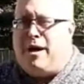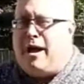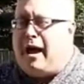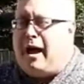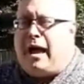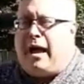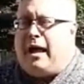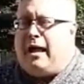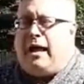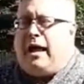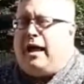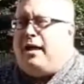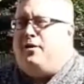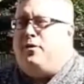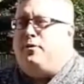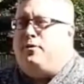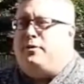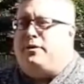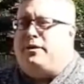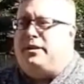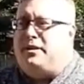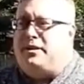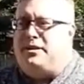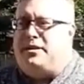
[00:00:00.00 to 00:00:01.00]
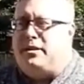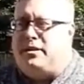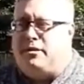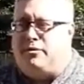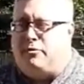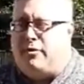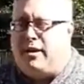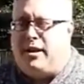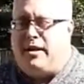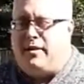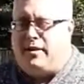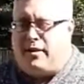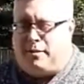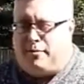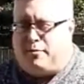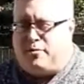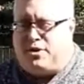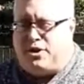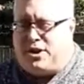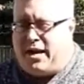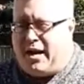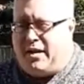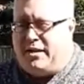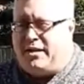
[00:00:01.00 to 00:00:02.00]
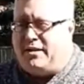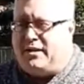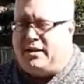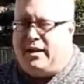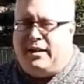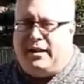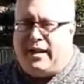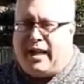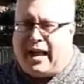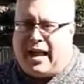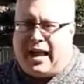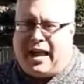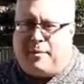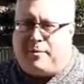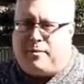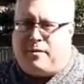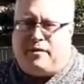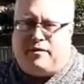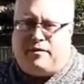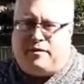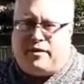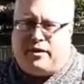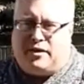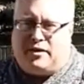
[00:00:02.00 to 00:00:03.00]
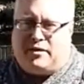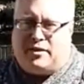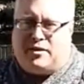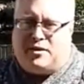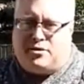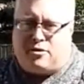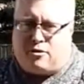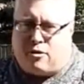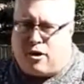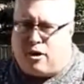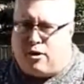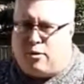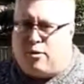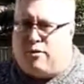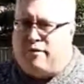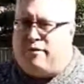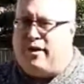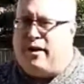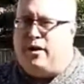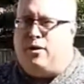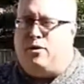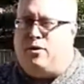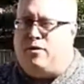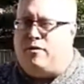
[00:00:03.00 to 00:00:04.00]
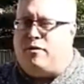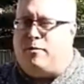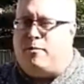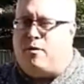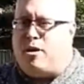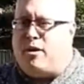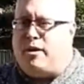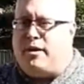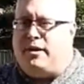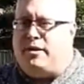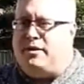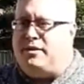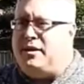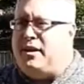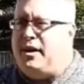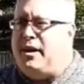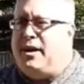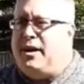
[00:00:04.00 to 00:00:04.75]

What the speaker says: I don't disagree that changes need to happen to fix the Toronto and Vancouver markets,